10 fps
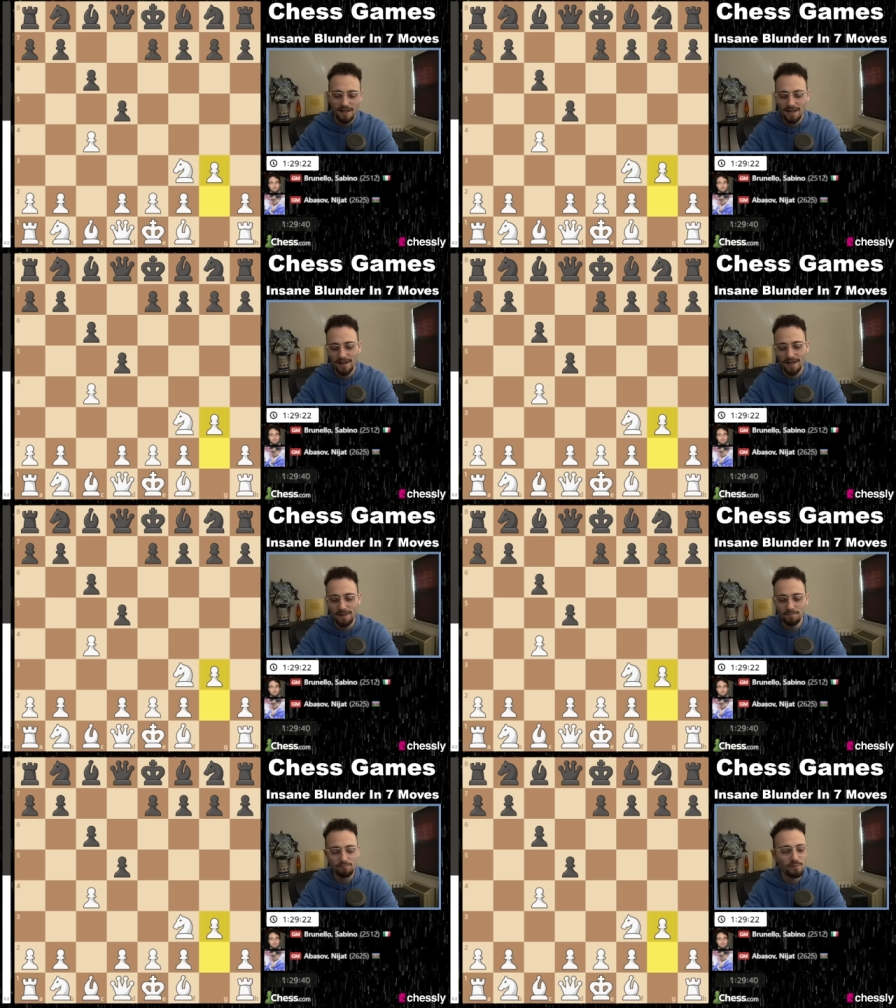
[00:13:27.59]

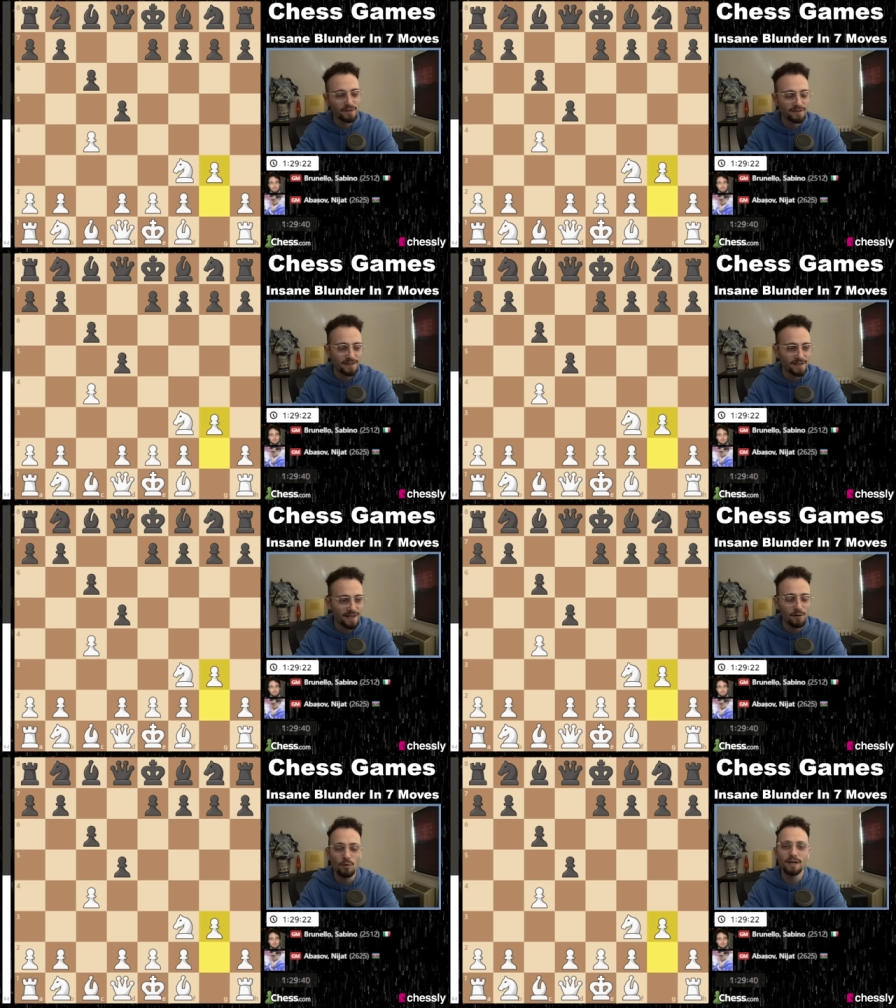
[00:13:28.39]
Uh, but uh,
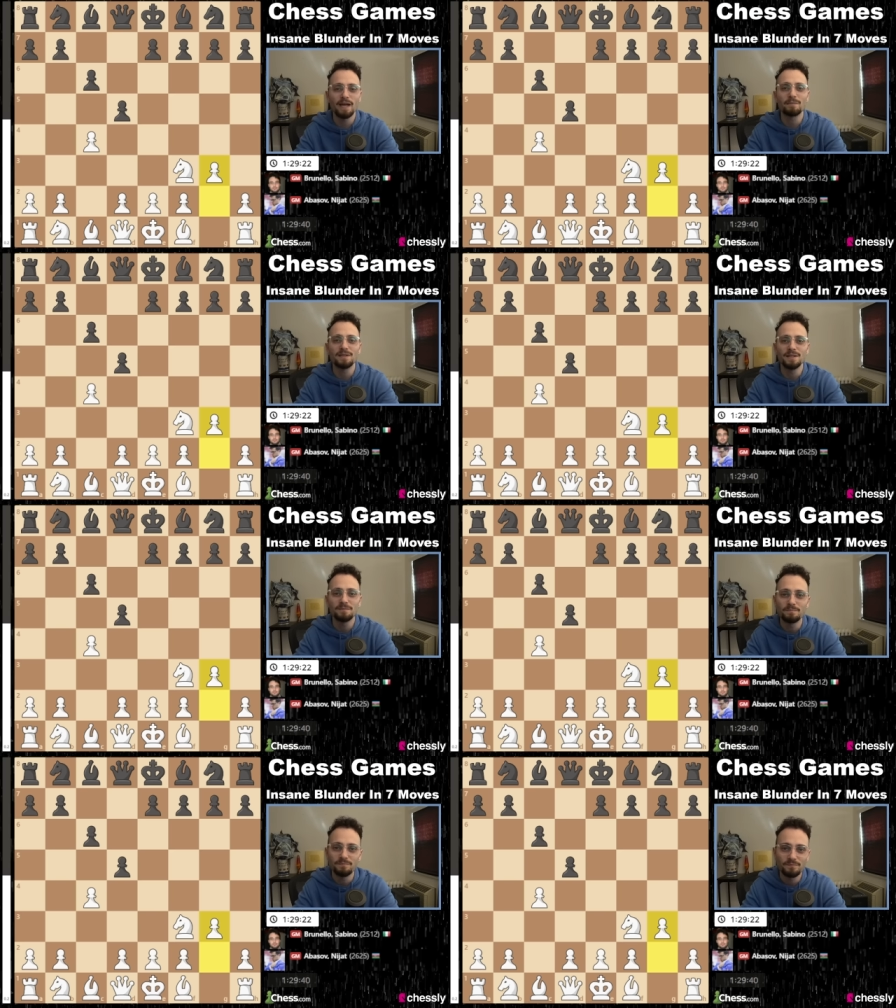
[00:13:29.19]
yeah, what a game indeed.